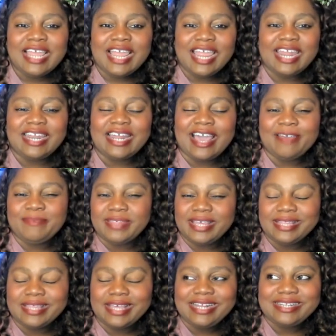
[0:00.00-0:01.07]
And I
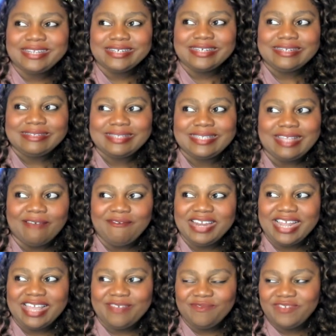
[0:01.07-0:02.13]
played like the 7
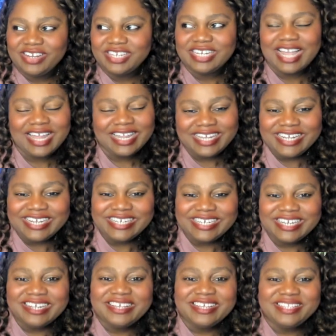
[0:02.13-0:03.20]
infant challenge.